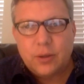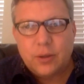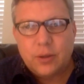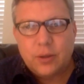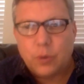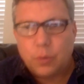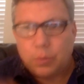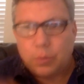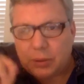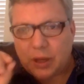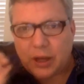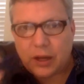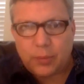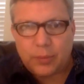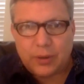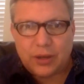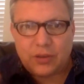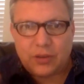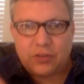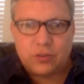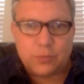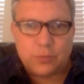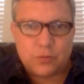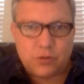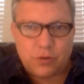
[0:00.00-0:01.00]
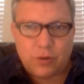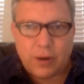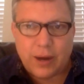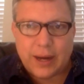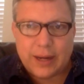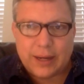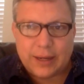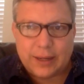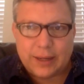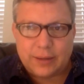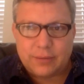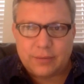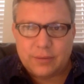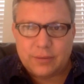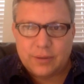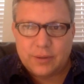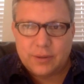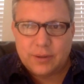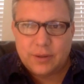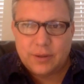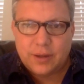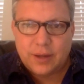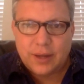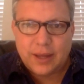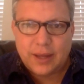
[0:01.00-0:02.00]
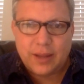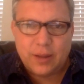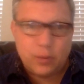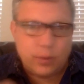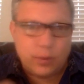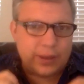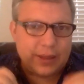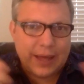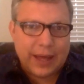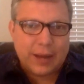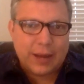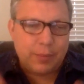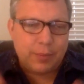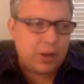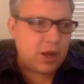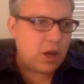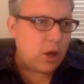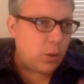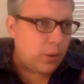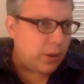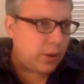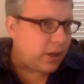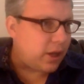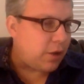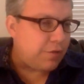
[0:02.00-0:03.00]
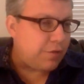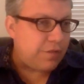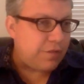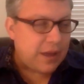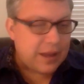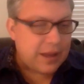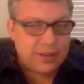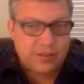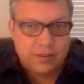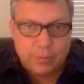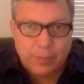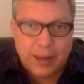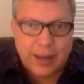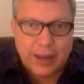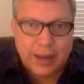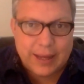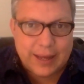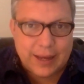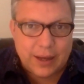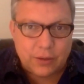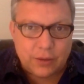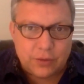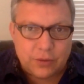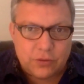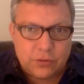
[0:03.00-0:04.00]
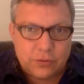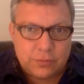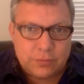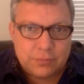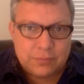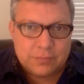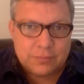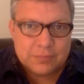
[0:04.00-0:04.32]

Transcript: We'll plug them into some training and then we let them go and go find somebody else.